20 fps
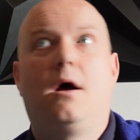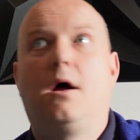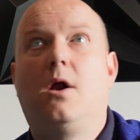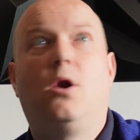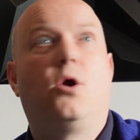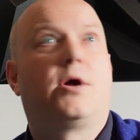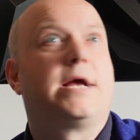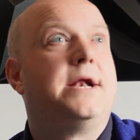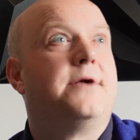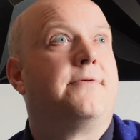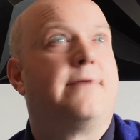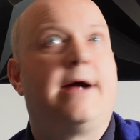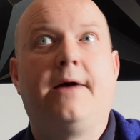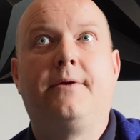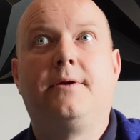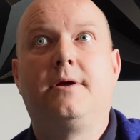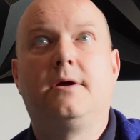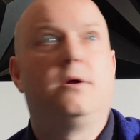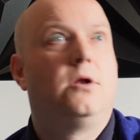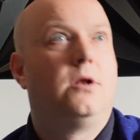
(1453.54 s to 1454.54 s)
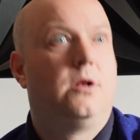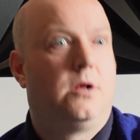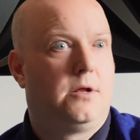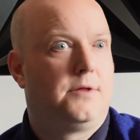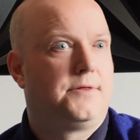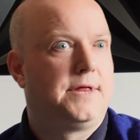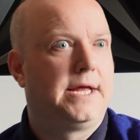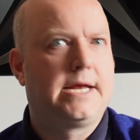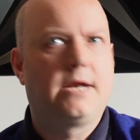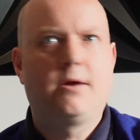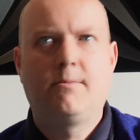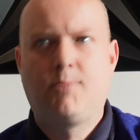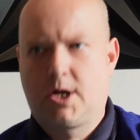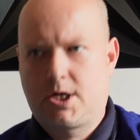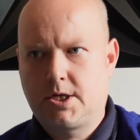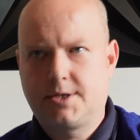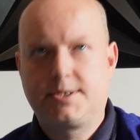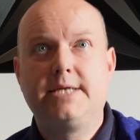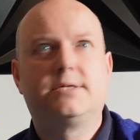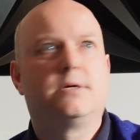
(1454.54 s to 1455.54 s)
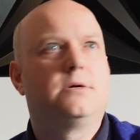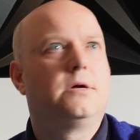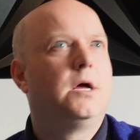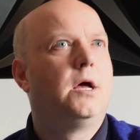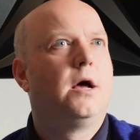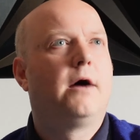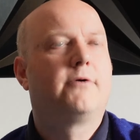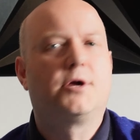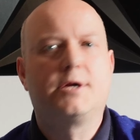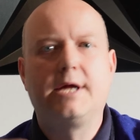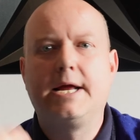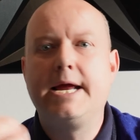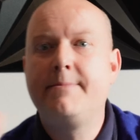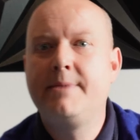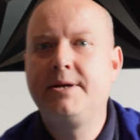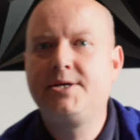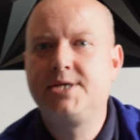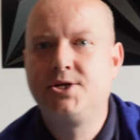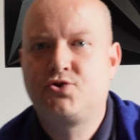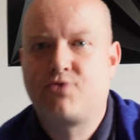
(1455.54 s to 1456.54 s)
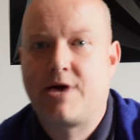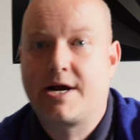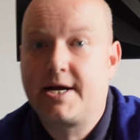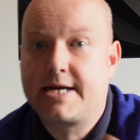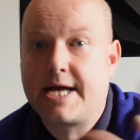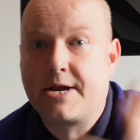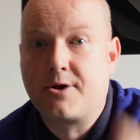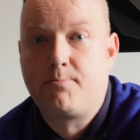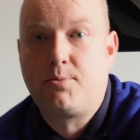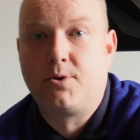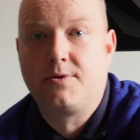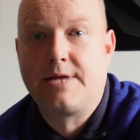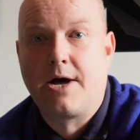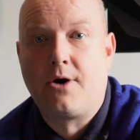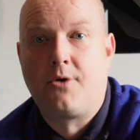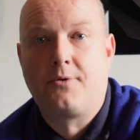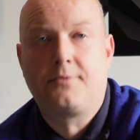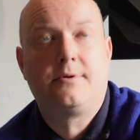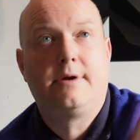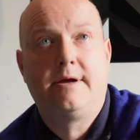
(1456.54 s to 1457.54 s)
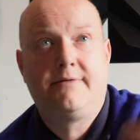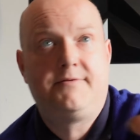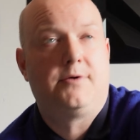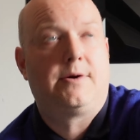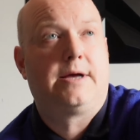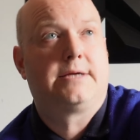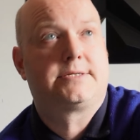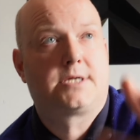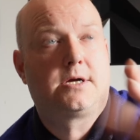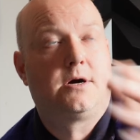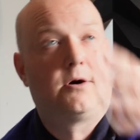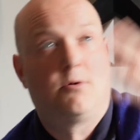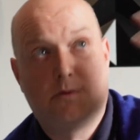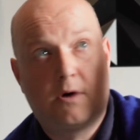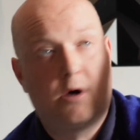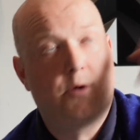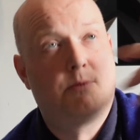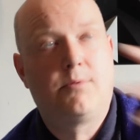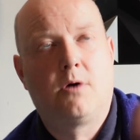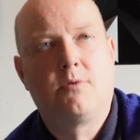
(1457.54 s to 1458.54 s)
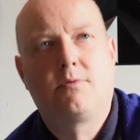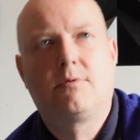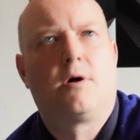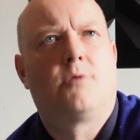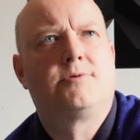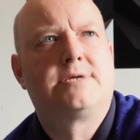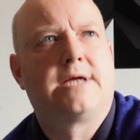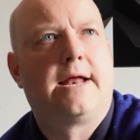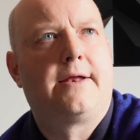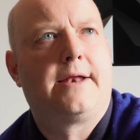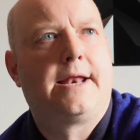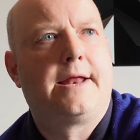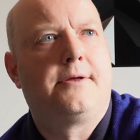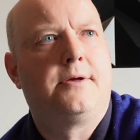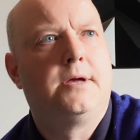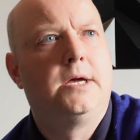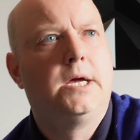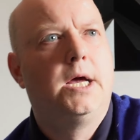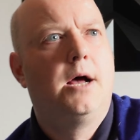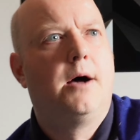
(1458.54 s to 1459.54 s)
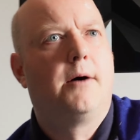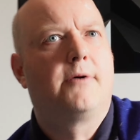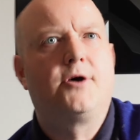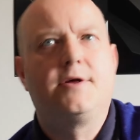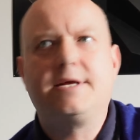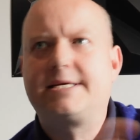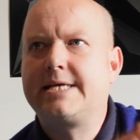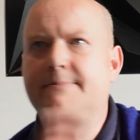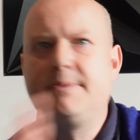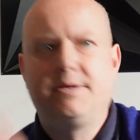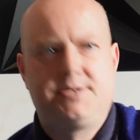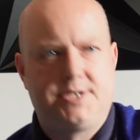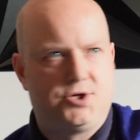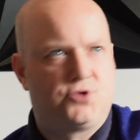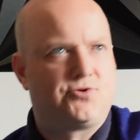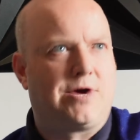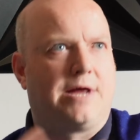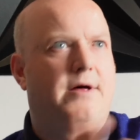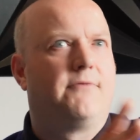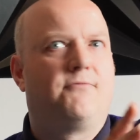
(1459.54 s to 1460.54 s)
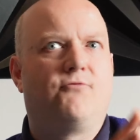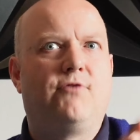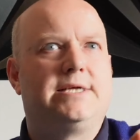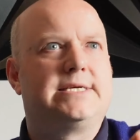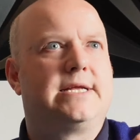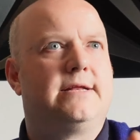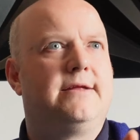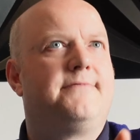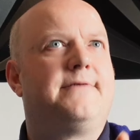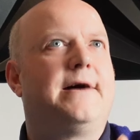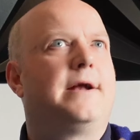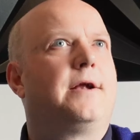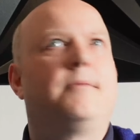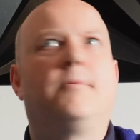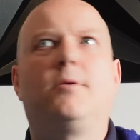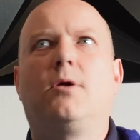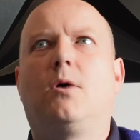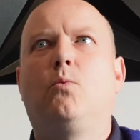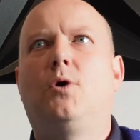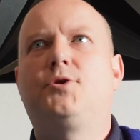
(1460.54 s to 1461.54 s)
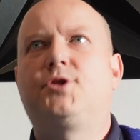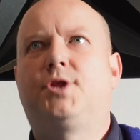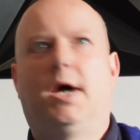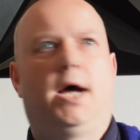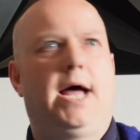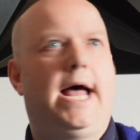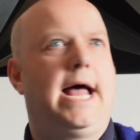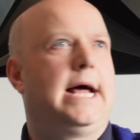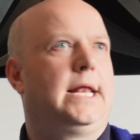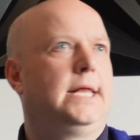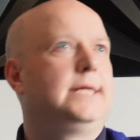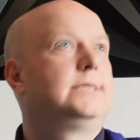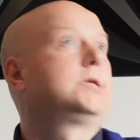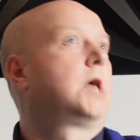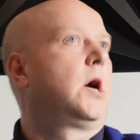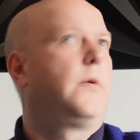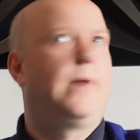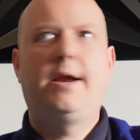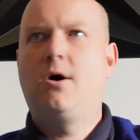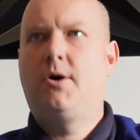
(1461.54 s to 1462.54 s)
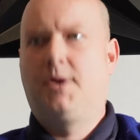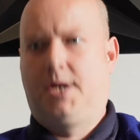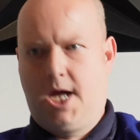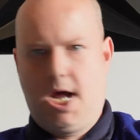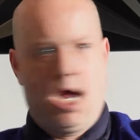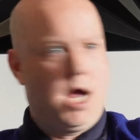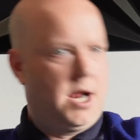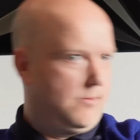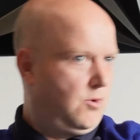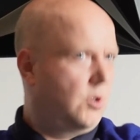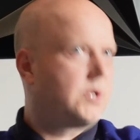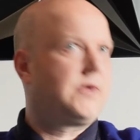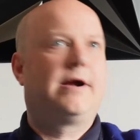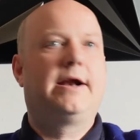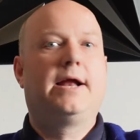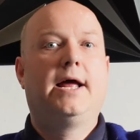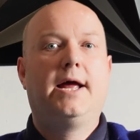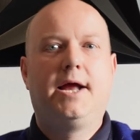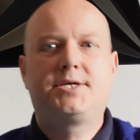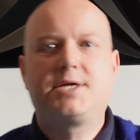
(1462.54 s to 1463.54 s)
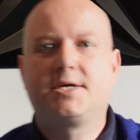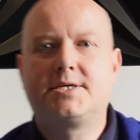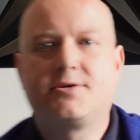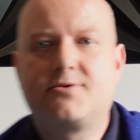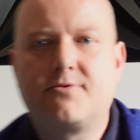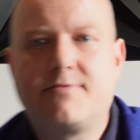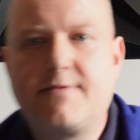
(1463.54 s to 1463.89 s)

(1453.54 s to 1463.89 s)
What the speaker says: looking around, thinking, oh my God, these got an imaging track. Again, I'll put that on if you ask. I'll put that there. I've got this imaging track that I've recently found, and I'm like, what the hell is going on? And I'm looking around. She says, is there